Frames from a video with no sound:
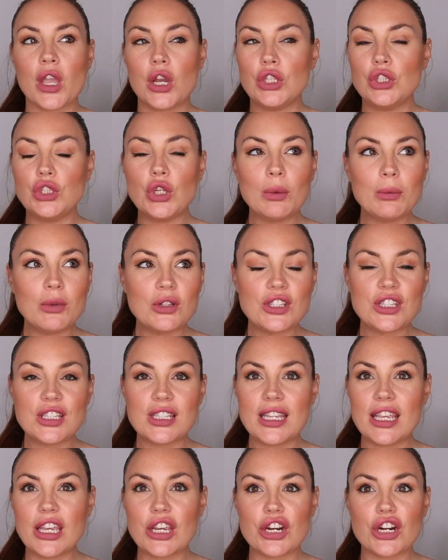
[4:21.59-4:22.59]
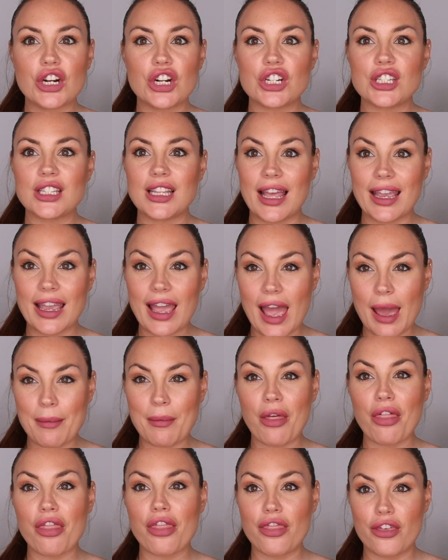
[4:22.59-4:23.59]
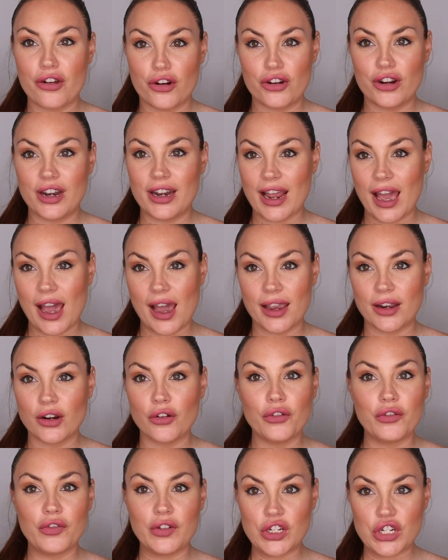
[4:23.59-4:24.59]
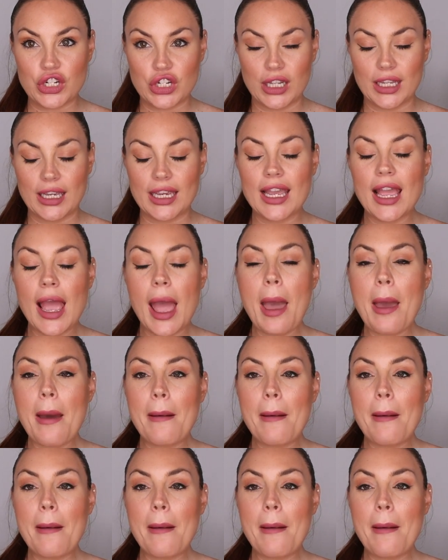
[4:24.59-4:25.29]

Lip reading: normal sneakers, like I am a 39 officially.